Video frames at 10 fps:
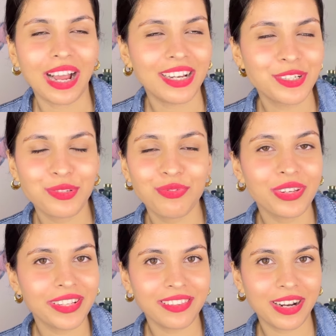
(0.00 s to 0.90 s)
I just
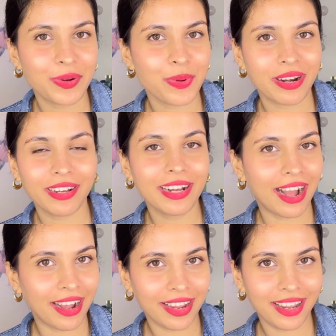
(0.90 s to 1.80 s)
feel that when a
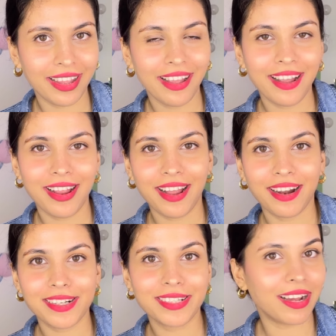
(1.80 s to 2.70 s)
guy
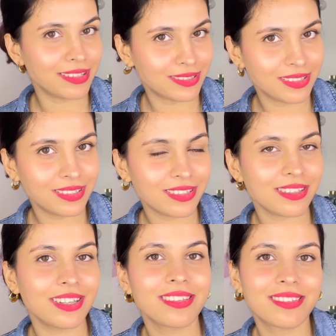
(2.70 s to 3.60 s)
does this,
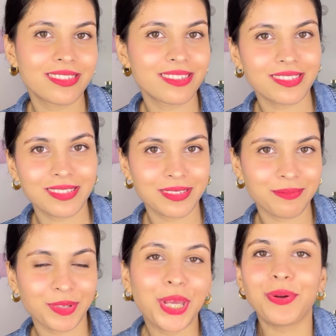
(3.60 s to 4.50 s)
it's
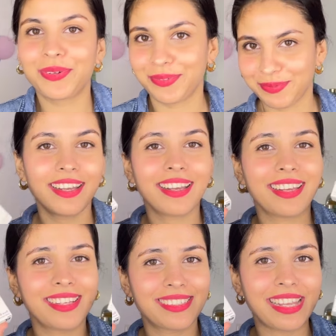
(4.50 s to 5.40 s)
cute.
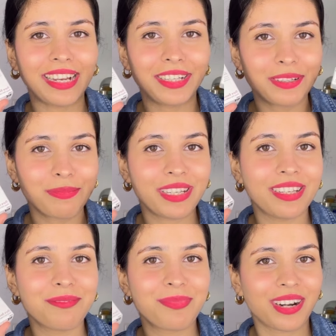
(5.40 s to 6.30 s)
He sent
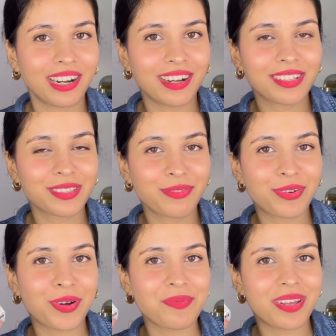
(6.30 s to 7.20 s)
me products
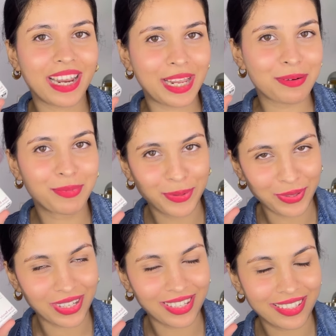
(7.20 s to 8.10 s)
from Rare
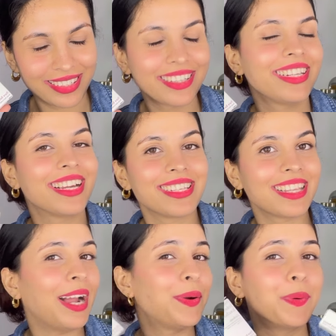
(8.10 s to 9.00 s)
Beauty. Yes,
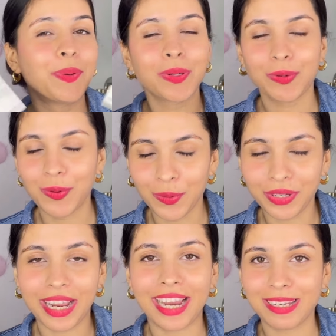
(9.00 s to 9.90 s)
I don't own
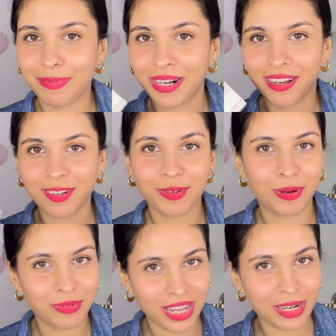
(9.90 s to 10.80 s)
any products
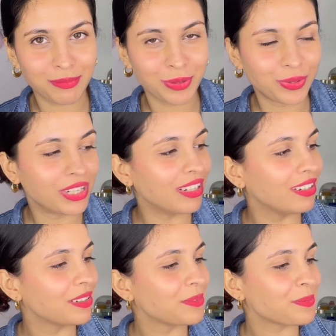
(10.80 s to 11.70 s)
from Rare Beauty,
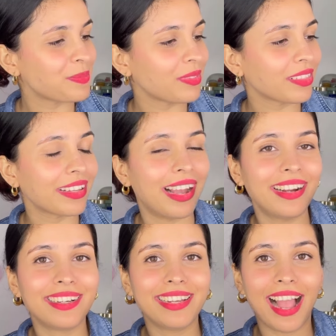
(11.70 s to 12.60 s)

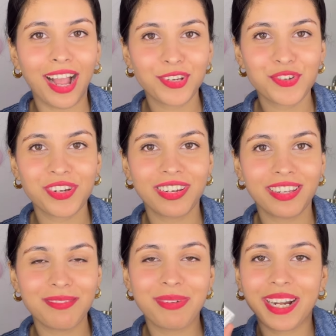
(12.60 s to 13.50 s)
and he
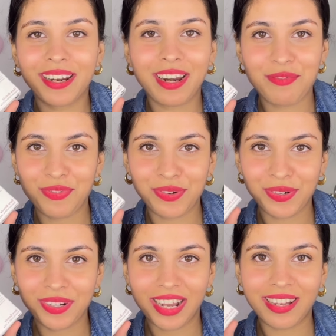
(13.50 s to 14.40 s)
actually made an
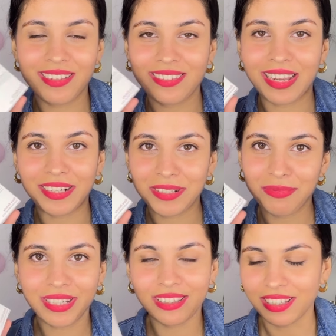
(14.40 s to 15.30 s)
effort and sent
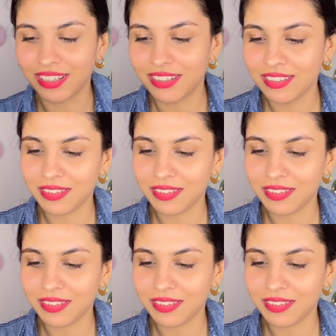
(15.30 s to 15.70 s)
me these.